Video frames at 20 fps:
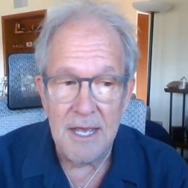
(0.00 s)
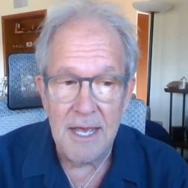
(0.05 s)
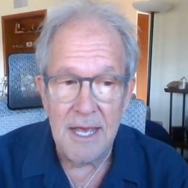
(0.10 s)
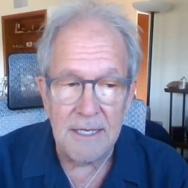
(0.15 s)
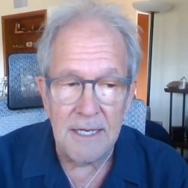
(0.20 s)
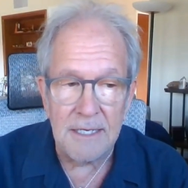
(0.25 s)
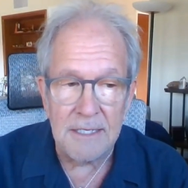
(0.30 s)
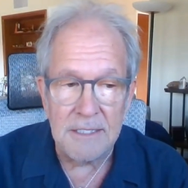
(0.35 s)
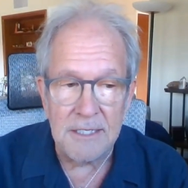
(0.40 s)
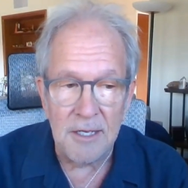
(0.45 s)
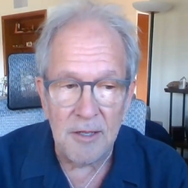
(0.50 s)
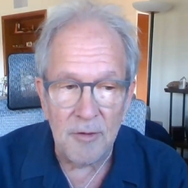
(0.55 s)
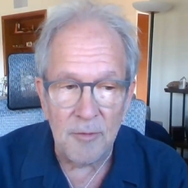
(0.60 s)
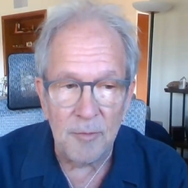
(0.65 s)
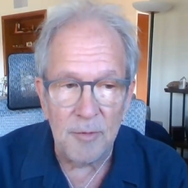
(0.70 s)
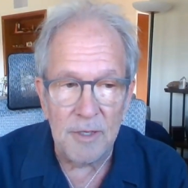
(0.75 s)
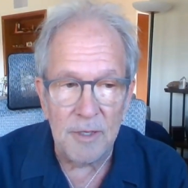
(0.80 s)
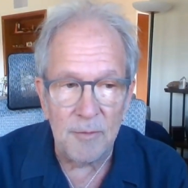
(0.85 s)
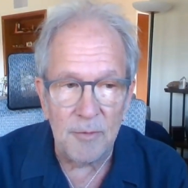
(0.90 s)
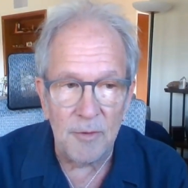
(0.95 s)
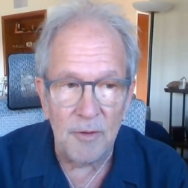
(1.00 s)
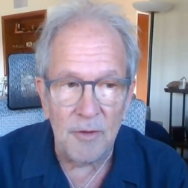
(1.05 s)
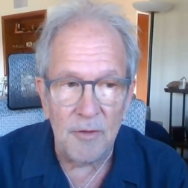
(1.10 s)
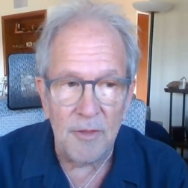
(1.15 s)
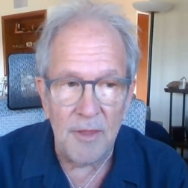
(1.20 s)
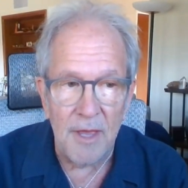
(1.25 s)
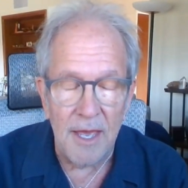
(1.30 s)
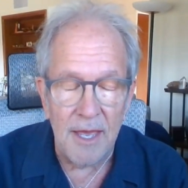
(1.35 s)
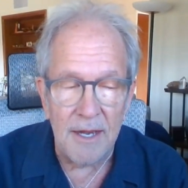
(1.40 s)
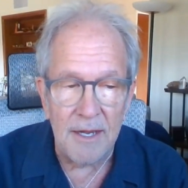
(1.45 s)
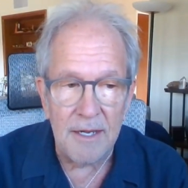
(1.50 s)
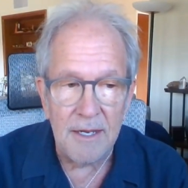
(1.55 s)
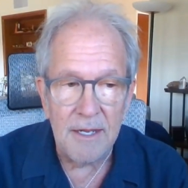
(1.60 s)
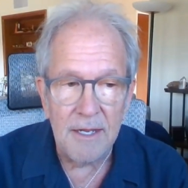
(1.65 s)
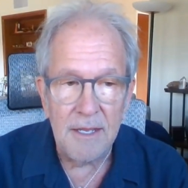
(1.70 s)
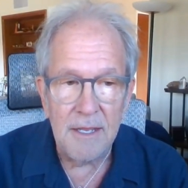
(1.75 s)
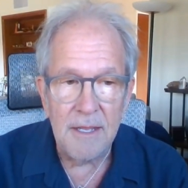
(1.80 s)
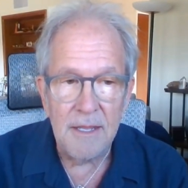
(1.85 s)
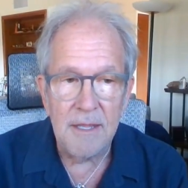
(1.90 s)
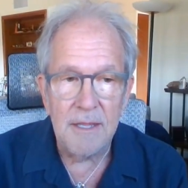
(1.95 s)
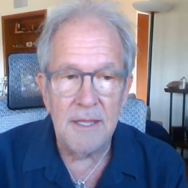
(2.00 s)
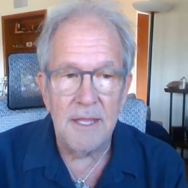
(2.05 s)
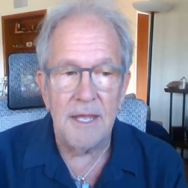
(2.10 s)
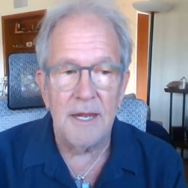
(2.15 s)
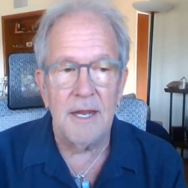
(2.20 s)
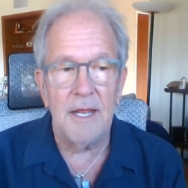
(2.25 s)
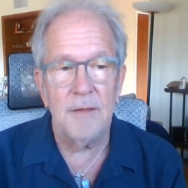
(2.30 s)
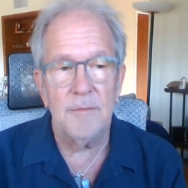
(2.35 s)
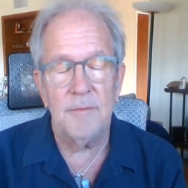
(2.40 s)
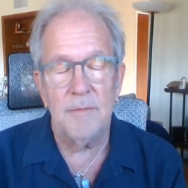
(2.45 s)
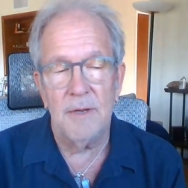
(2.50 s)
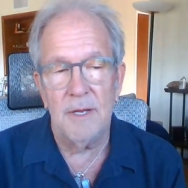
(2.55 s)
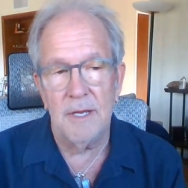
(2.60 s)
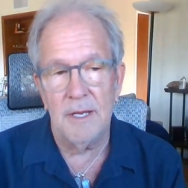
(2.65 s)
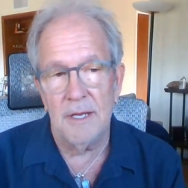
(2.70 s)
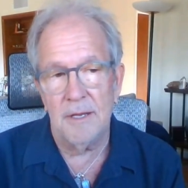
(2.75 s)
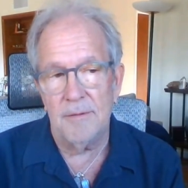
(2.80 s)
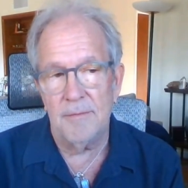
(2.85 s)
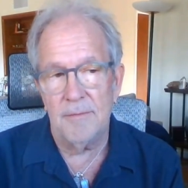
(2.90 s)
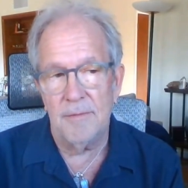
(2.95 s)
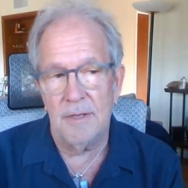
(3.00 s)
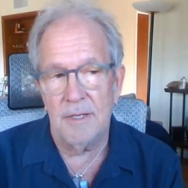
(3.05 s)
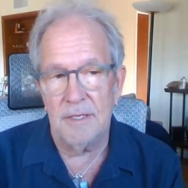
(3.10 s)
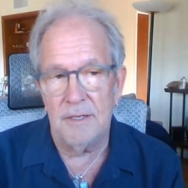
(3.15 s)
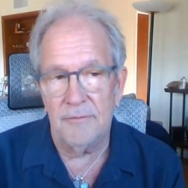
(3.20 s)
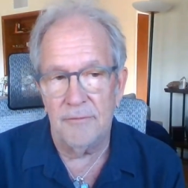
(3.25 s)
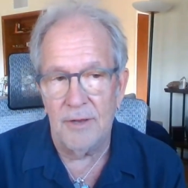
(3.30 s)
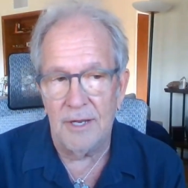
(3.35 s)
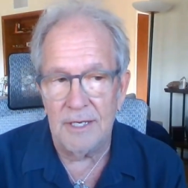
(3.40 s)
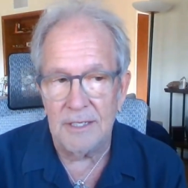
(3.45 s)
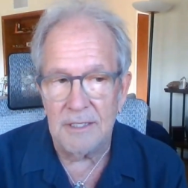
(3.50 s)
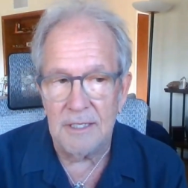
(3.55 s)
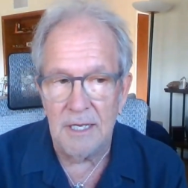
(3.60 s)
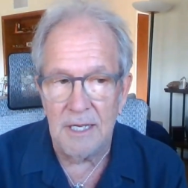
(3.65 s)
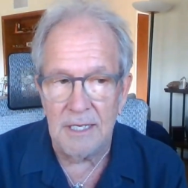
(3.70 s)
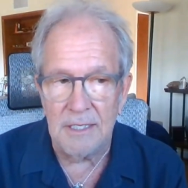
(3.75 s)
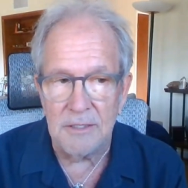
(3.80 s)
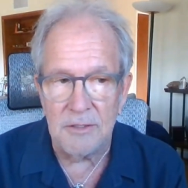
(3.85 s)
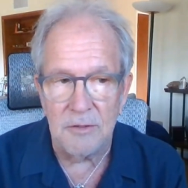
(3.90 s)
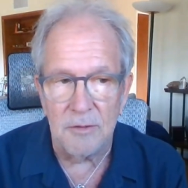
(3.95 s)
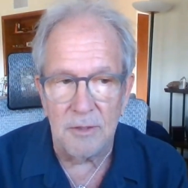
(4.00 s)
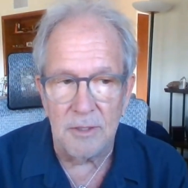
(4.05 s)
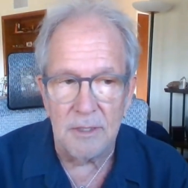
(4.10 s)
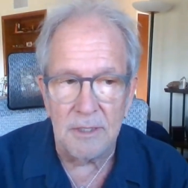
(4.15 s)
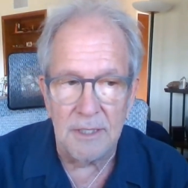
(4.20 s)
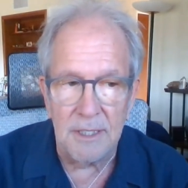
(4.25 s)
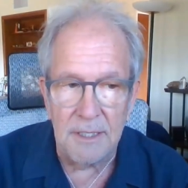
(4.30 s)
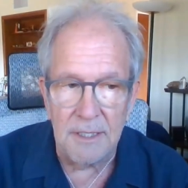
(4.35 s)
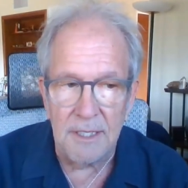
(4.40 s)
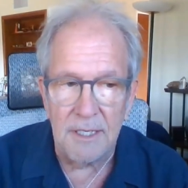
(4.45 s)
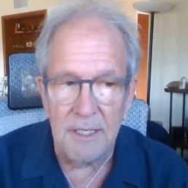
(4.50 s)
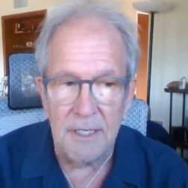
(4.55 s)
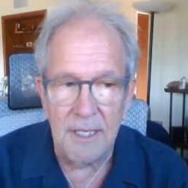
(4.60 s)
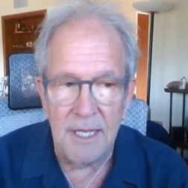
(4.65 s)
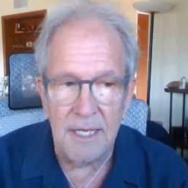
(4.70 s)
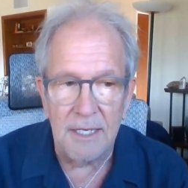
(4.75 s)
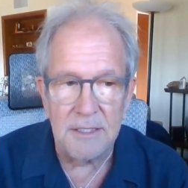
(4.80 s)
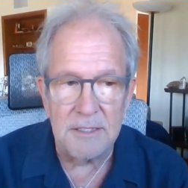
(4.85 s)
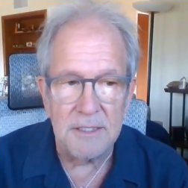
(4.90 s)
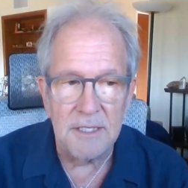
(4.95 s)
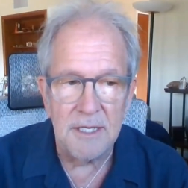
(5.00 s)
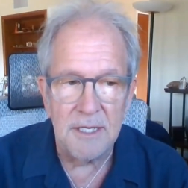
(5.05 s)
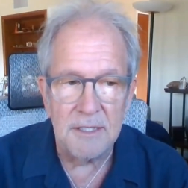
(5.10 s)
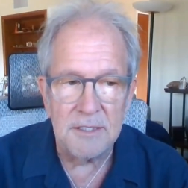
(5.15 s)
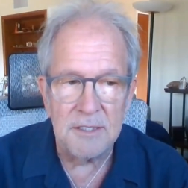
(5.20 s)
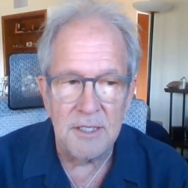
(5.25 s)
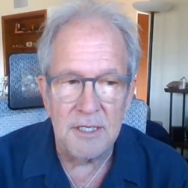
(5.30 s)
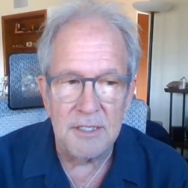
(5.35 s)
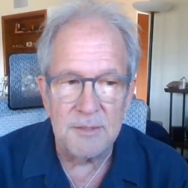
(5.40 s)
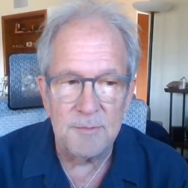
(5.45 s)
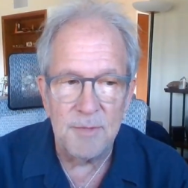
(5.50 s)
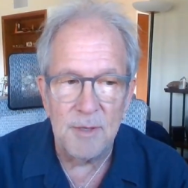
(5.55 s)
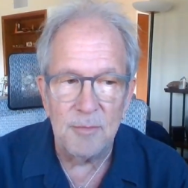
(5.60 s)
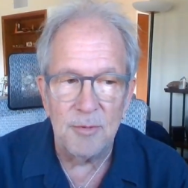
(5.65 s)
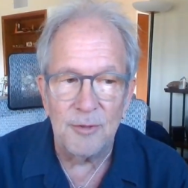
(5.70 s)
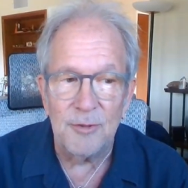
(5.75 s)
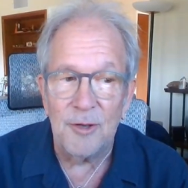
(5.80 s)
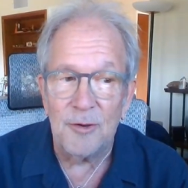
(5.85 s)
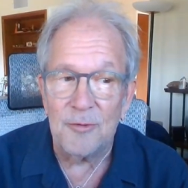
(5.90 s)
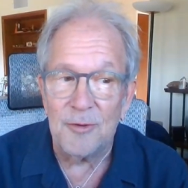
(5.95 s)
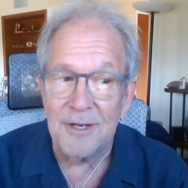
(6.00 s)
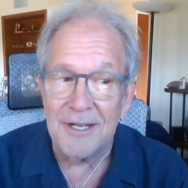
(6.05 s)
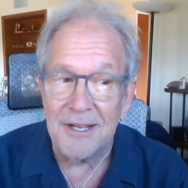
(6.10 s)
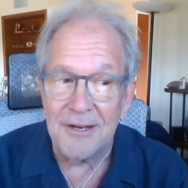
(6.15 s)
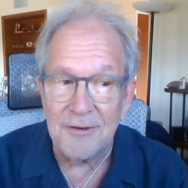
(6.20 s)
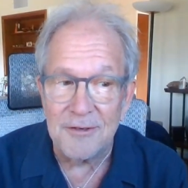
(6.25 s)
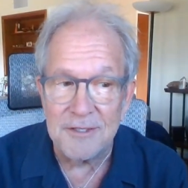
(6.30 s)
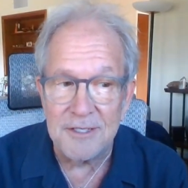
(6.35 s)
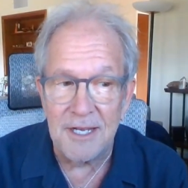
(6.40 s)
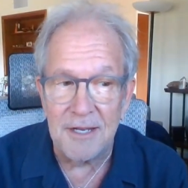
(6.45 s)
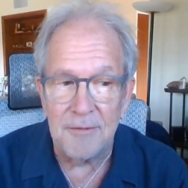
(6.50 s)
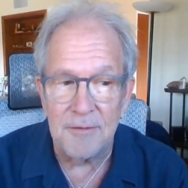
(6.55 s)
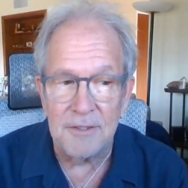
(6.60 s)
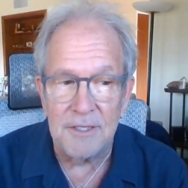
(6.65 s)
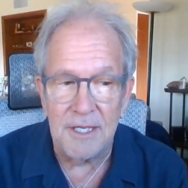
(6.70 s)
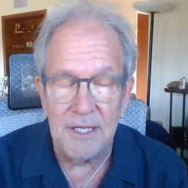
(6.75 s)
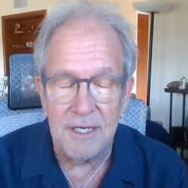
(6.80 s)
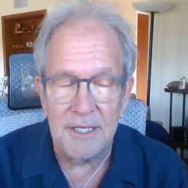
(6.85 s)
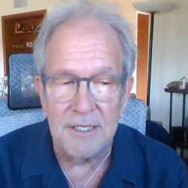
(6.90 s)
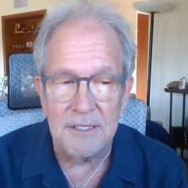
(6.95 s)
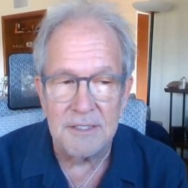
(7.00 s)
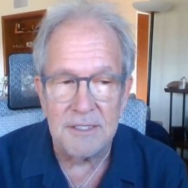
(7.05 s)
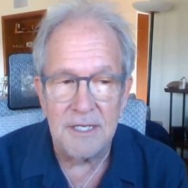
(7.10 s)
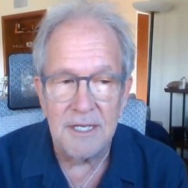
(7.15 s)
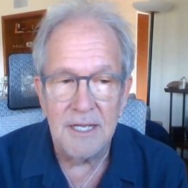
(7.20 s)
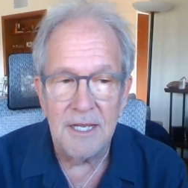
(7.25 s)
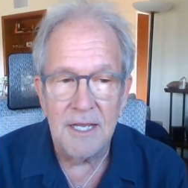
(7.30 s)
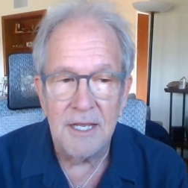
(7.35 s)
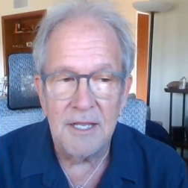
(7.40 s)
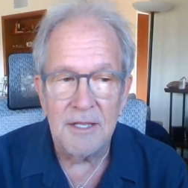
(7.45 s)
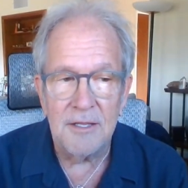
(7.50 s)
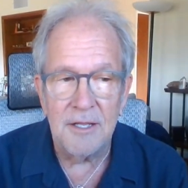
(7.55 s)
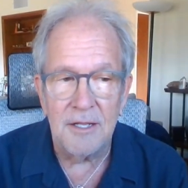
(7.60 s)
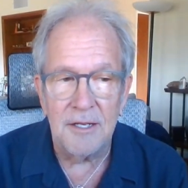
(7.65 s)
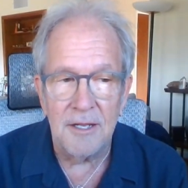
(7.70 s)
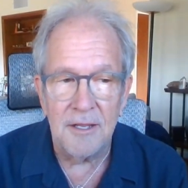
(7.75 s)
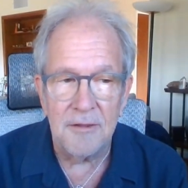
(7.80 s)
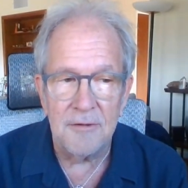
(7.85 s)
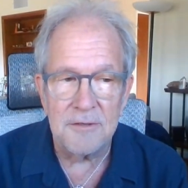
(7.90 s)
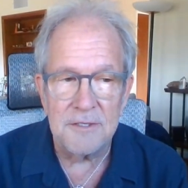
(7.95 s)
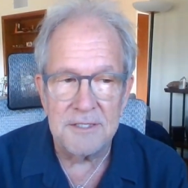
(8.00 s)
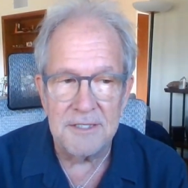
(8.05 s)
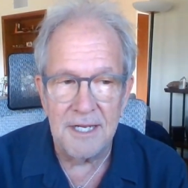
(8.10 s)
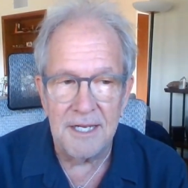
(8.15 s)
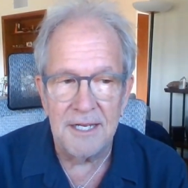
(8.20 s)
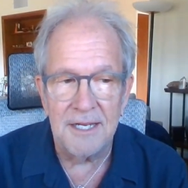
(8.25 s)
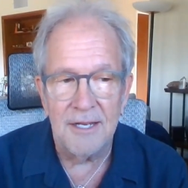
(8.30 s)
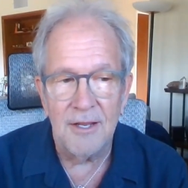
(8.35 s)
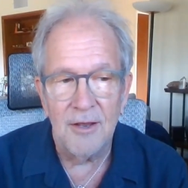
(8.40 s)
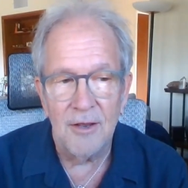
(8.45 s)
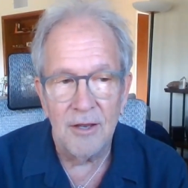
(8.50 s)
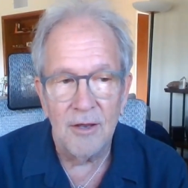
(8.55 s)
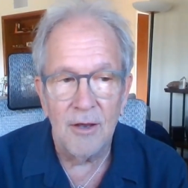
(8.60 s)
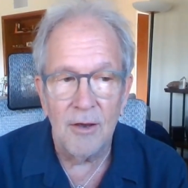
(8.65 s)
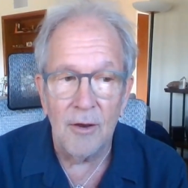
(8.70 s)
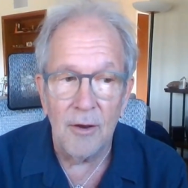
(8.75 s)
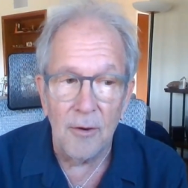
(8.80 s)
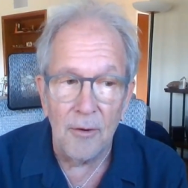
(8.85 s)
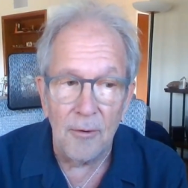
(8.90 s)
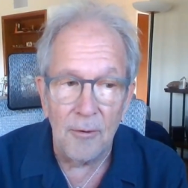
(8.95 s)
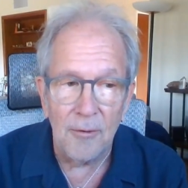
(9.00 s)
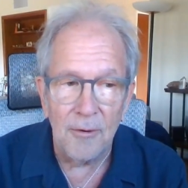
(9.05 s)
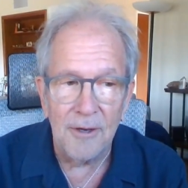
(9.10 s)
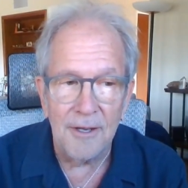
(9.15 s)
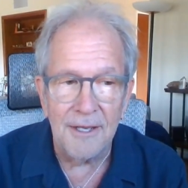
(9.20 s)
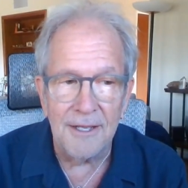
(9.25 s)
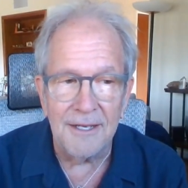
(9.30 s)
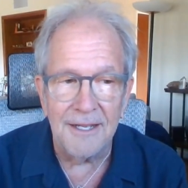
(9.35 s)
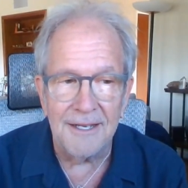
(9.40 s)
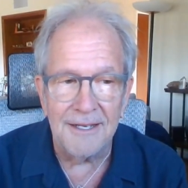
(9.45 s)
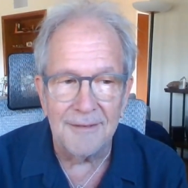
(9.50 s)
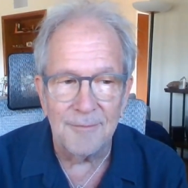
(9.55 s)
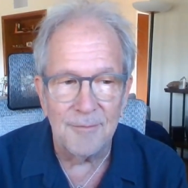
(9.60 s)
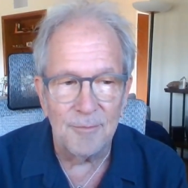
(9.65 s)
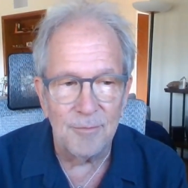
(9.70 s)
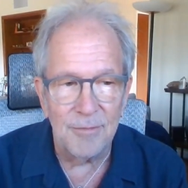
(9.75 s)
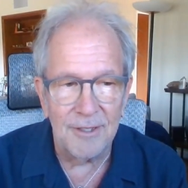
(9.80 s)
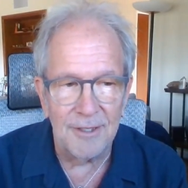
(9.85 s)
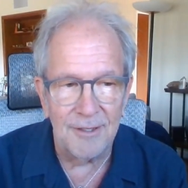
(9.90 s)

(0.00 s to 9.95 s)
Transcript: I tell people that I'm a divine conduit, and that, since people don't really understand what that is, they'll either say, "Oh," and then